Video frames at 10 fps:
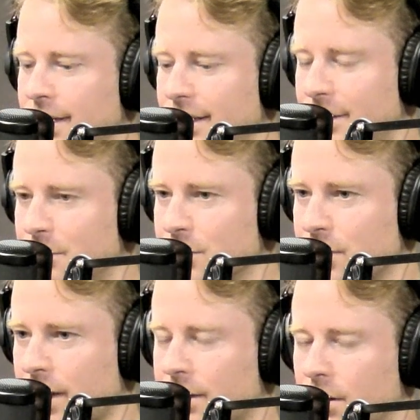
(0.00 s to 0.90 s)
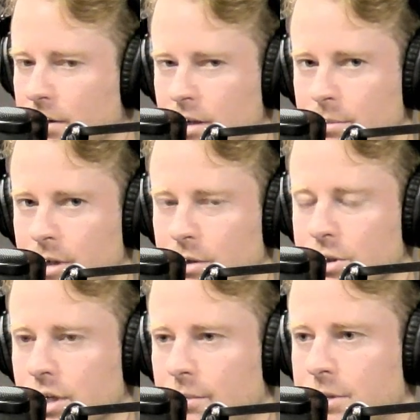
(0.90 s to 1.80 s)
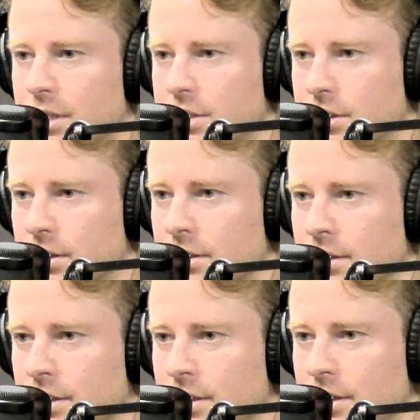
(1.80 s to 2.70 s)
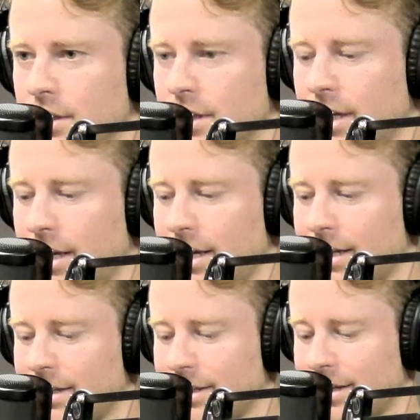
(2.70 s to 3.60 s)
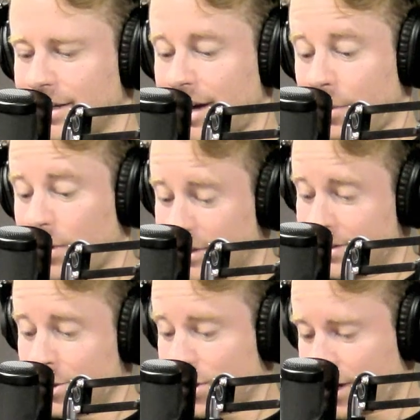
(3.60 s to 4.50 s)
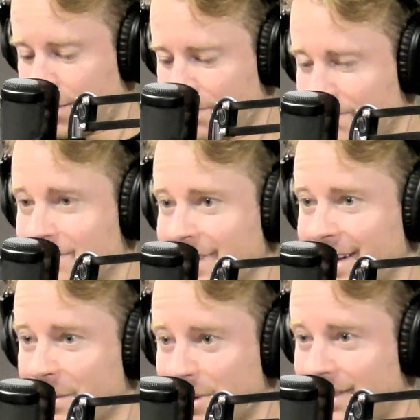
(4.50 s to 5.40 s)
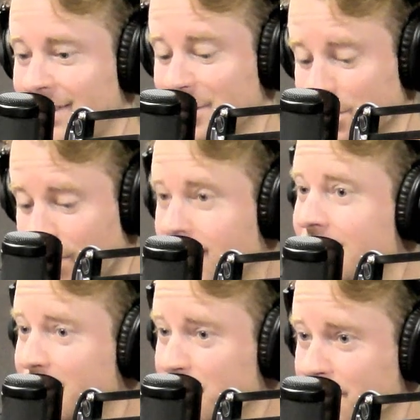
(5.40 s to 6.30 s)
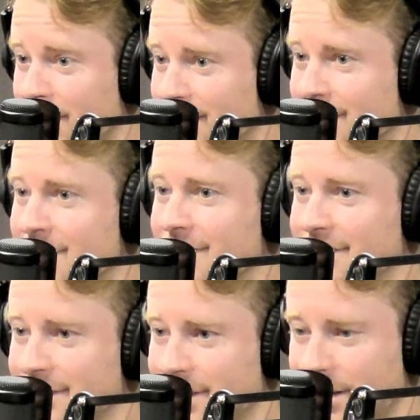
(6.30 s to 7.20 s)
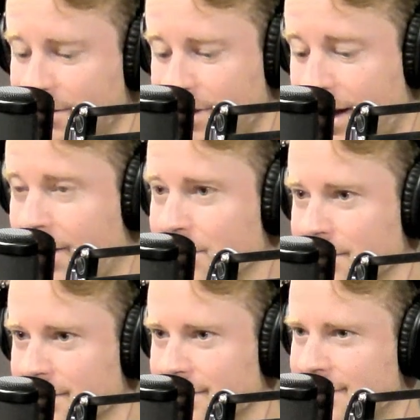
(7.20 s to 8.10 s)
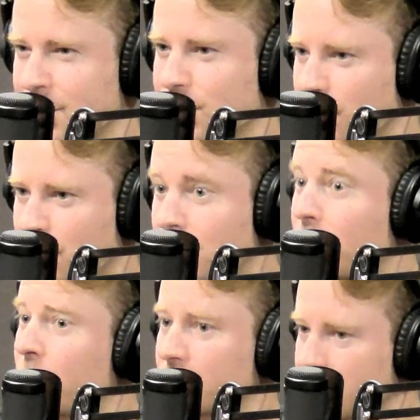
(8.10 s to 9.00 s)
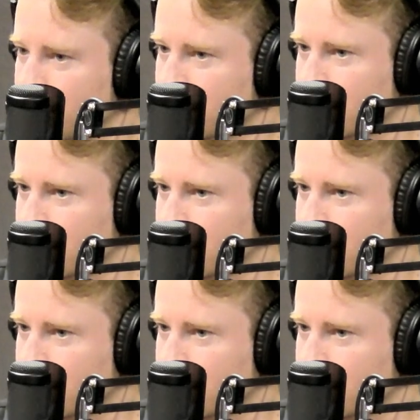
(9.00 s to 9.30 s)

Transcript: So I called up my old shop teacher, and I went to the shop, and I made these little architecture models of the houses to show people what they look like.